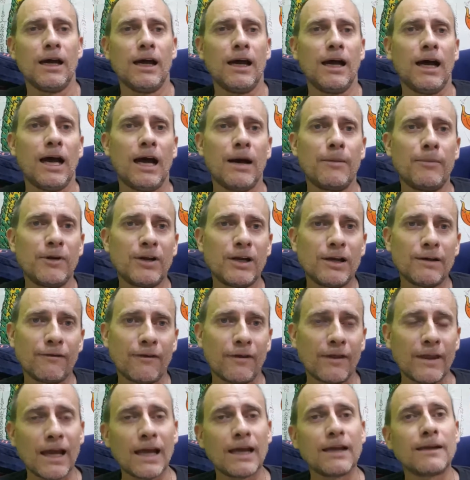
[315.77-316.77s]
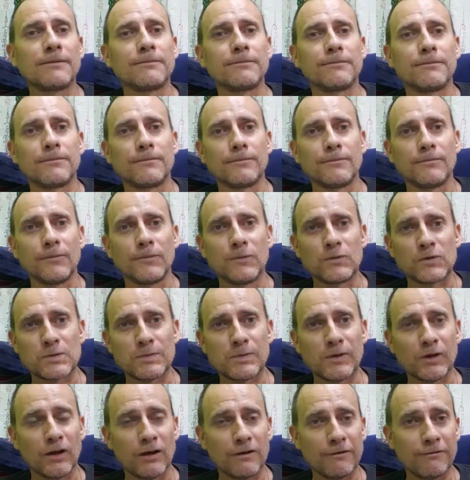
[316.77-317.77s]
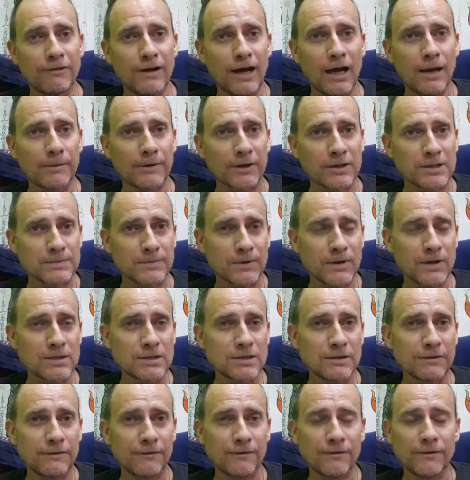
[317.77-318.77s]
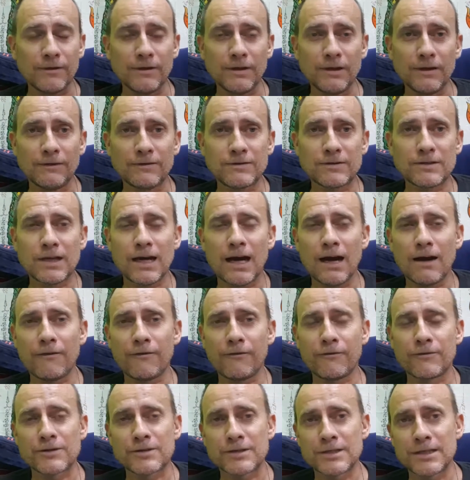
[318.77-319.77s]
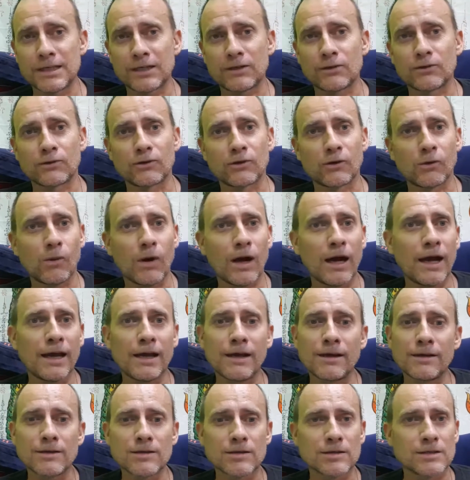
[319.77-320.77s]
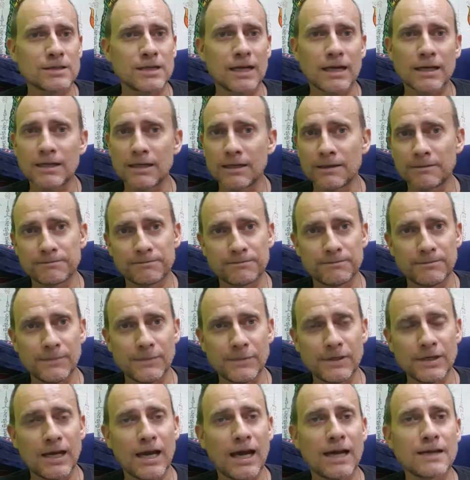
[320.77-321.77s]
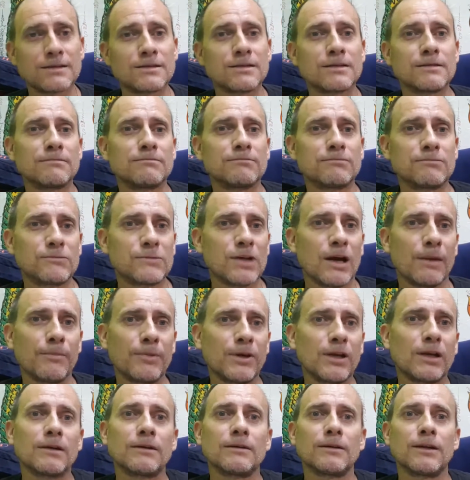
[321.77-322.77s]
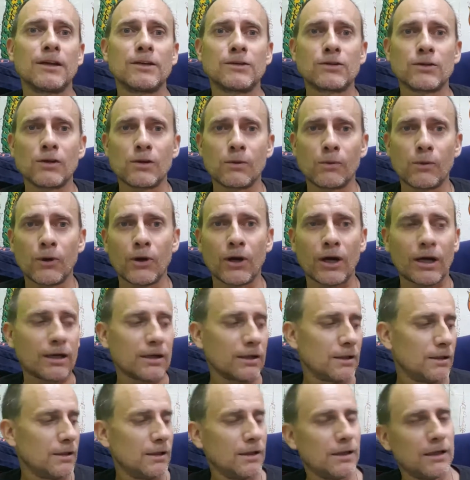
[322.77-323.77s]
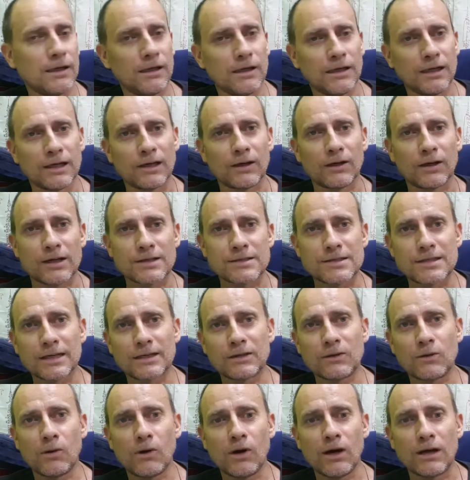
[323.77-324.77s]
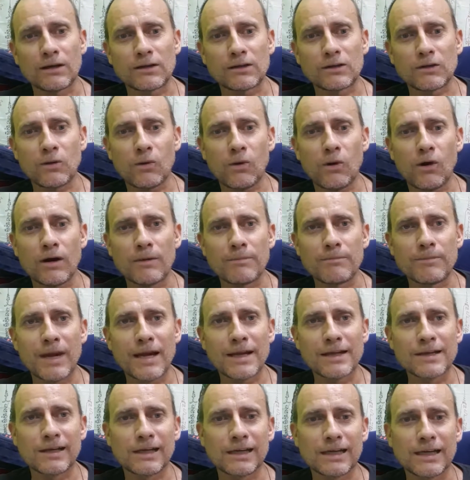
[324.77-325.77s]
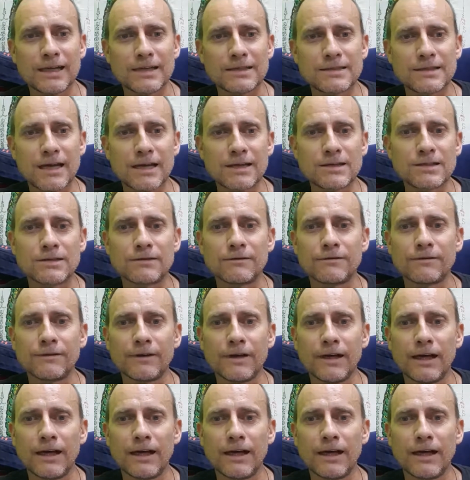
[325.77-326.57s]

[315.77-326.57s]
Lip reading: but even then it was a bit like farming, I suppose. If staff were sick or away, you just had to jump in and do the work, and like I said, quite manually intensive.